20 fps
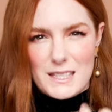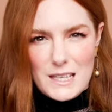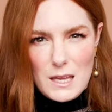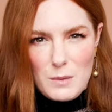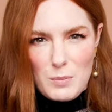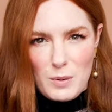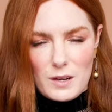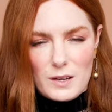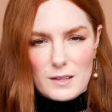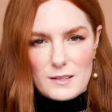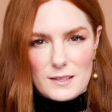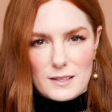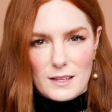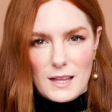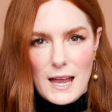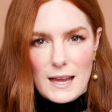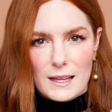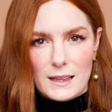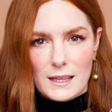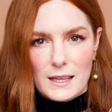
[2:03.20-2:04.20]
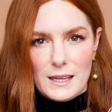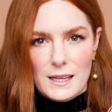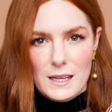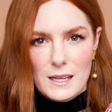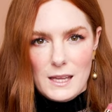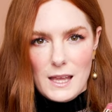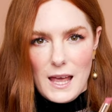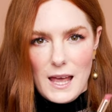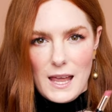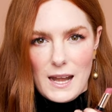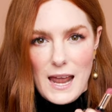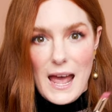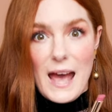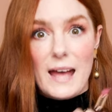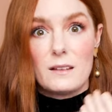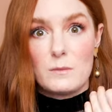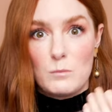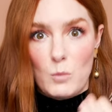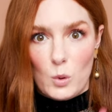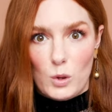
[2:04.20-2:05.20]
deepen it slightly and
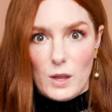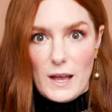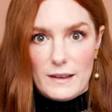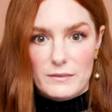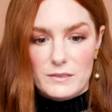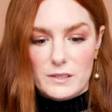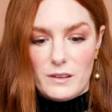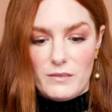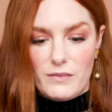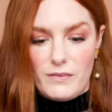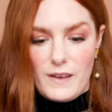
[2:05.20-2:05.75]
add more life to the